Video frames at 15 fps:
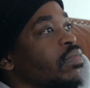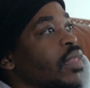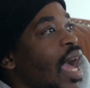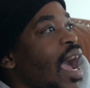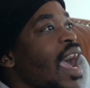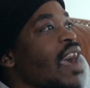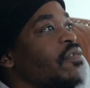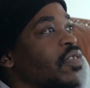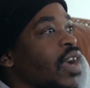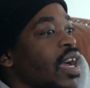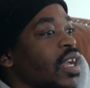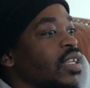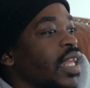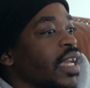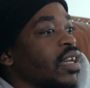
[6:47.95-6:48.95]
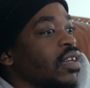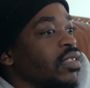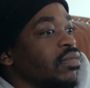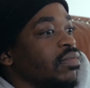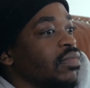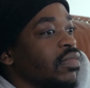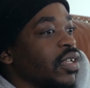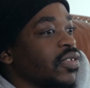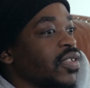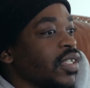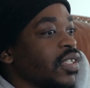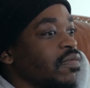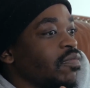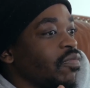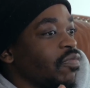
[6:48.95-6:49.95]
I have kind of like there's
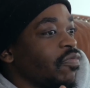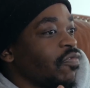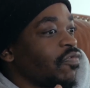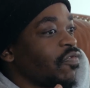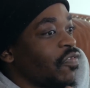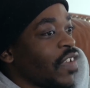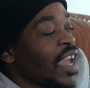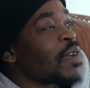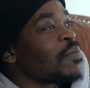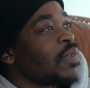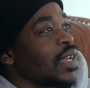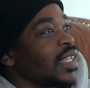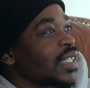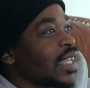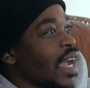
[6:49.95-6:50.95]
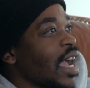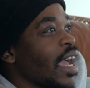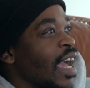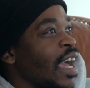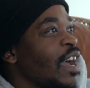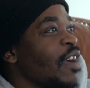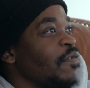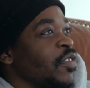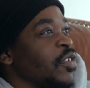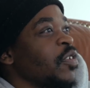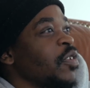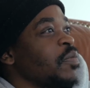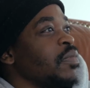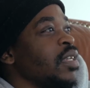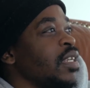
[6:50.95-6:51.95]
this fan base that I have, you know
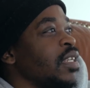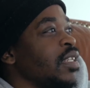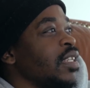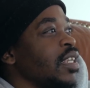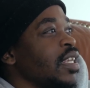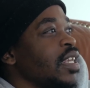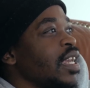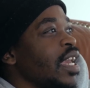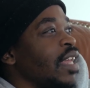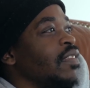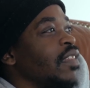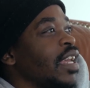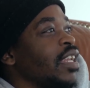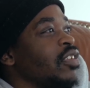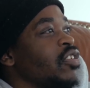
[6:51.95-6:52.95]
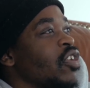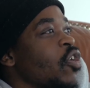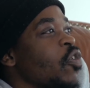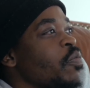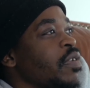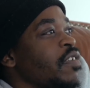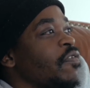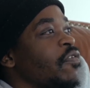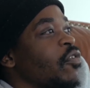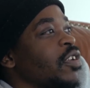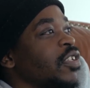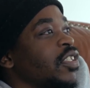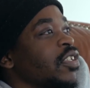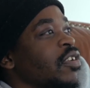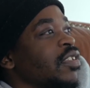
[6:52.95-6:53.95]
what I mean? And they know me for
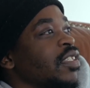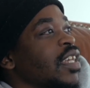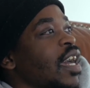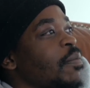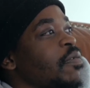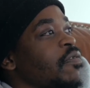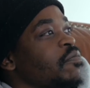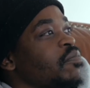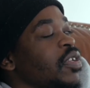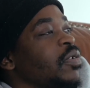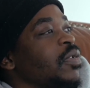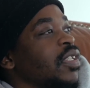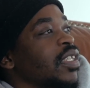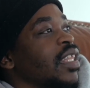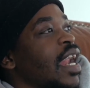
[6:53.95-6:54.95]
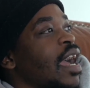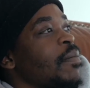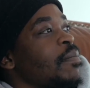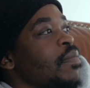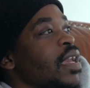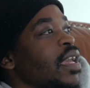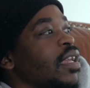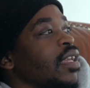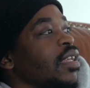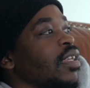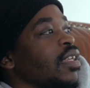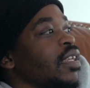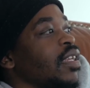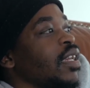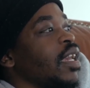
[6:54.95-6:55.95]
a certain type of music that I make.
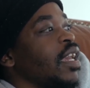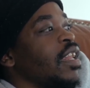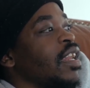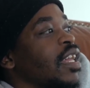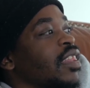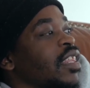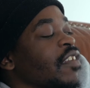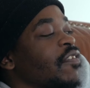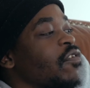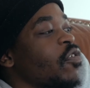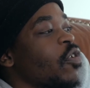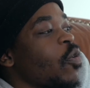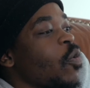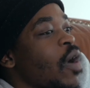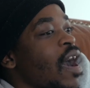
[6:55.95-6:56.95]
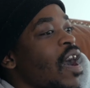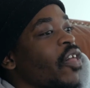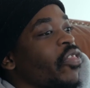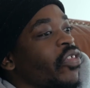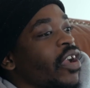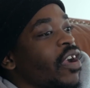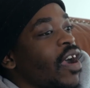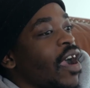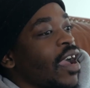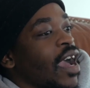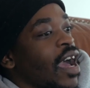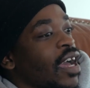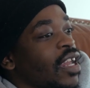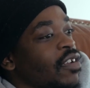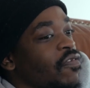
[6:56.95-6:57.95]
And I think for a while there, I
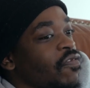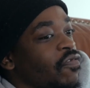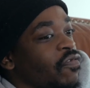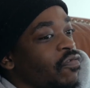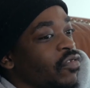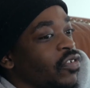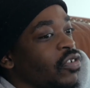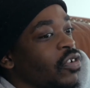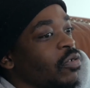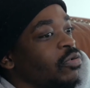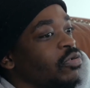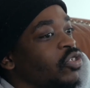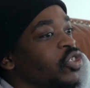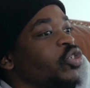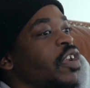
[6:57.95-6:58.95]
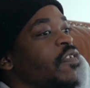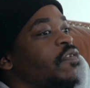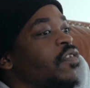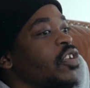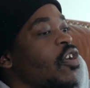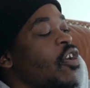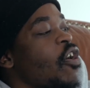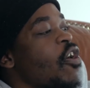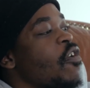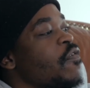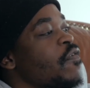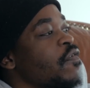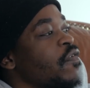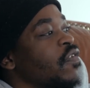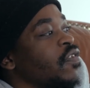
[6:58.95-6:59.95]
kind of, you know, drifted
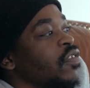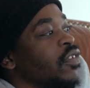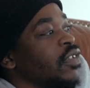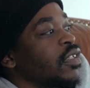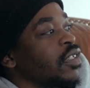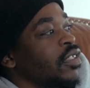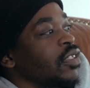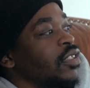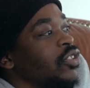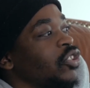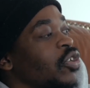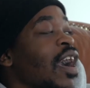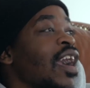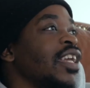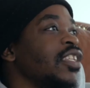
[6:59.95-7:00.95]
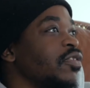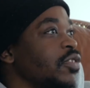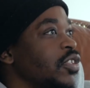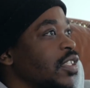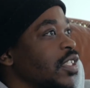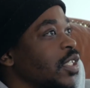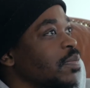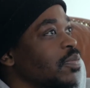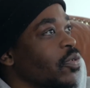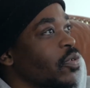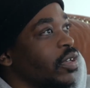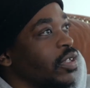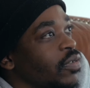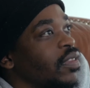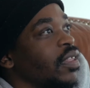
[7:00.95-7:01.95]
off trying to just explore
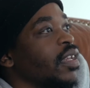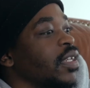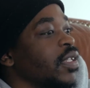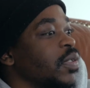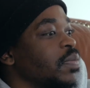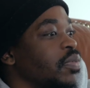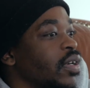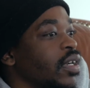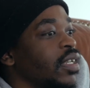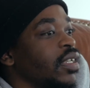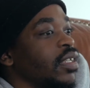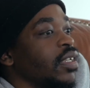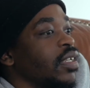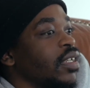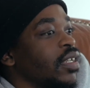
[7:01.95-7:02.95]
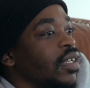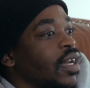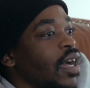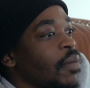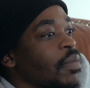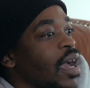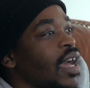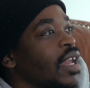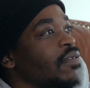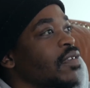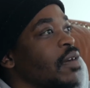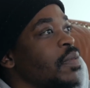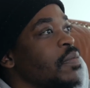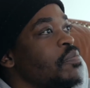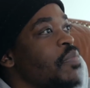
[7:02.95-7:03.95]
things, but I'm kind of
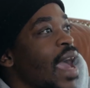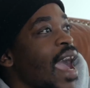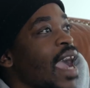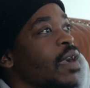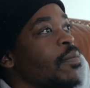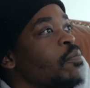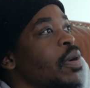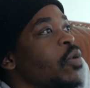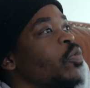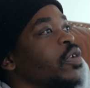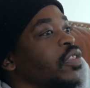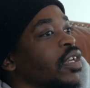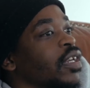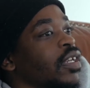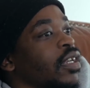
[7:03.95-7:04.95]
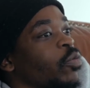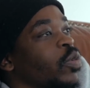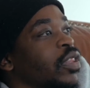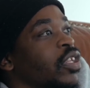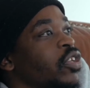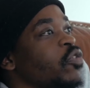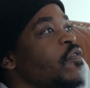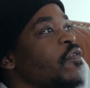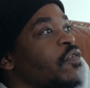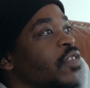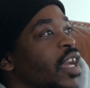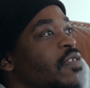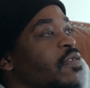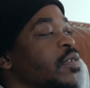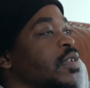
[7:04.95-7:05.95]
coming back, but with a new
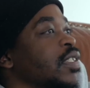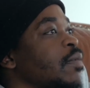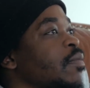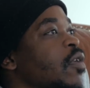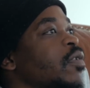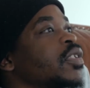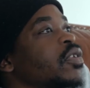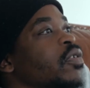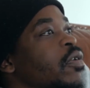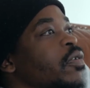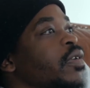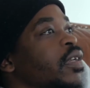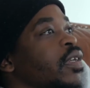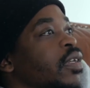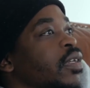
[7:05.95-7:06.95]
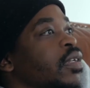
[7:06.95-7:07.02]
flavor, because I'm always growing.